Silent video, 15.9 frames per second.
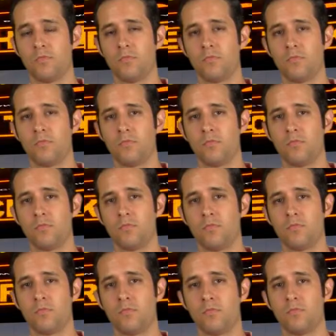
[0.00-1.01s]

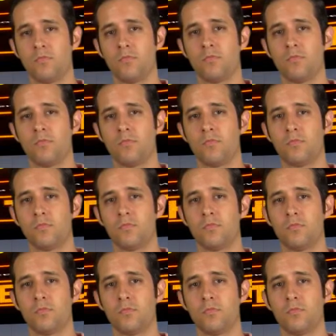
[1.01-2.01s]

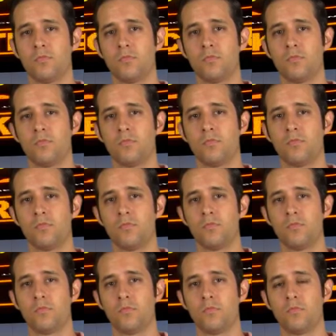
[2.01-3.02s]

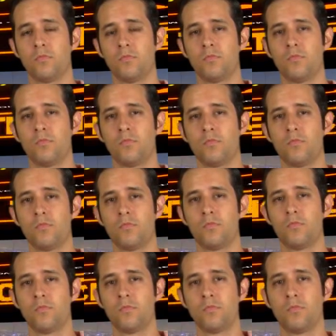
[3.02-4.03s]

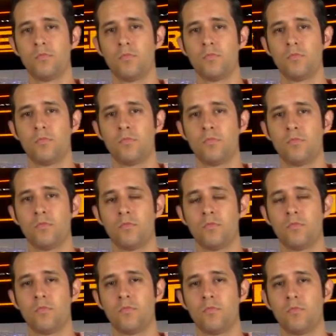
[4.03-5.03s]
(not speaking)